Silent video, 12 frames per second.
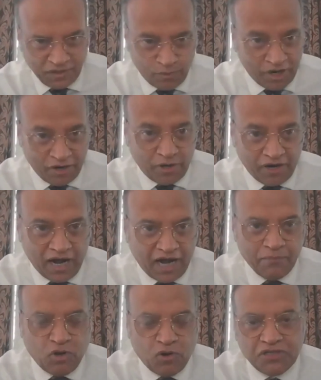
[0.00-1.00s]
wherever
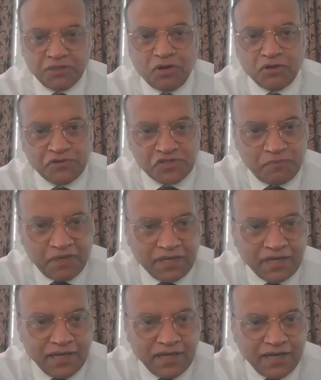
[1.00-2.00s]
I'm called upon to
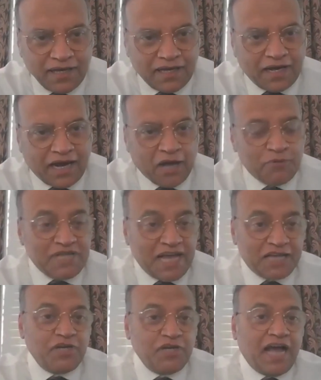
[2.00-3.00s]
speak. I was
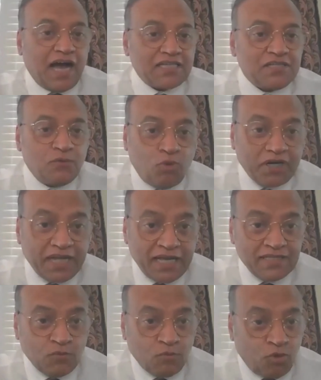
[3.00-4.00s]
actually asked what
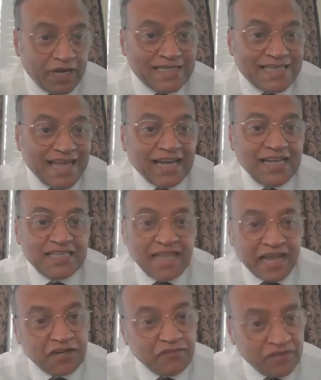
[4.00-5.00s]
else, what exactly is
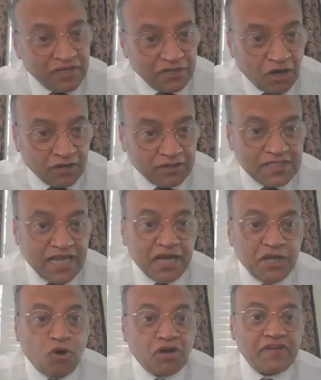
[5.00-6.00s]
negativity? Dr. Sen,
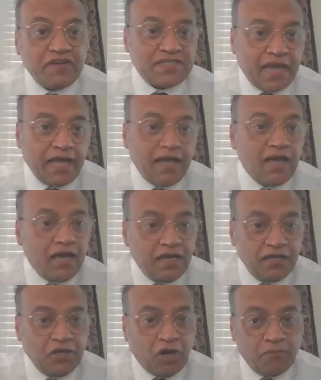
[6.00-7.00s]
you always say,
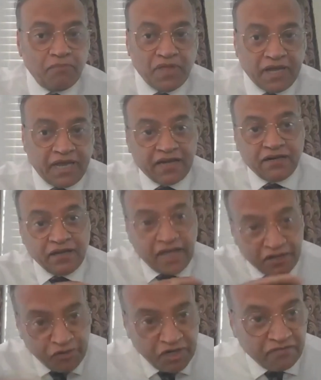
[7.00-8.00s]
you know, get
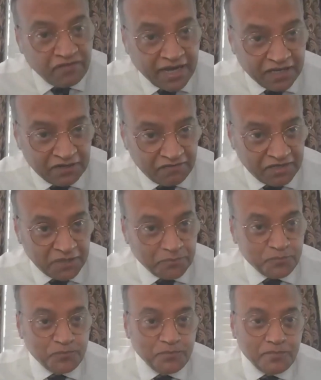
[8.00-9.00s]
get rid of negativity.
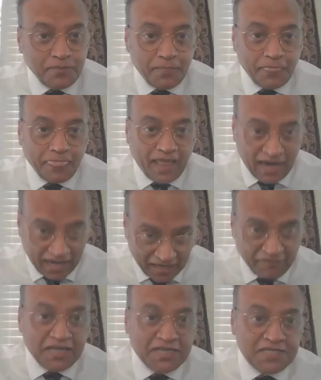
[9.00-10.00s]
And I
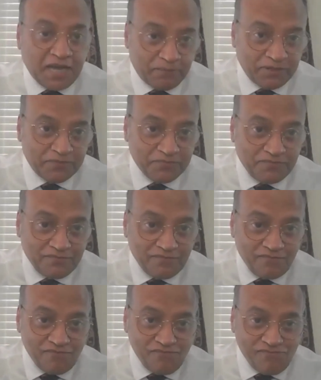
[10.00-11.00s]
give an example.
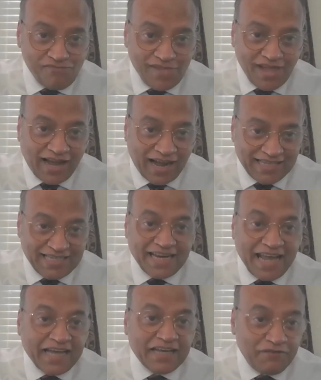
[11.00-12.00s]
I said
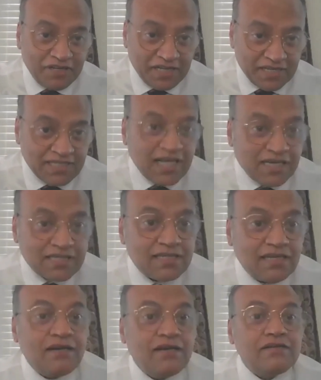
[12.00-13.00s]
negativity is this.
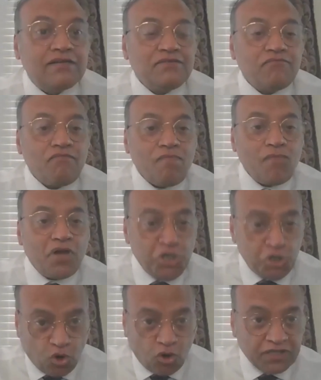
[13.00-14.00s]

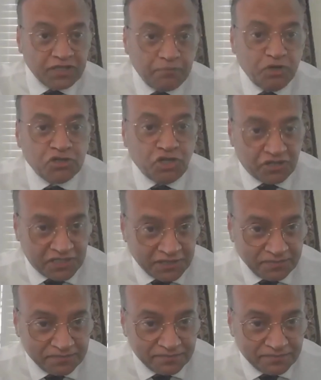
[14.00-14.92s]
You called up your daughter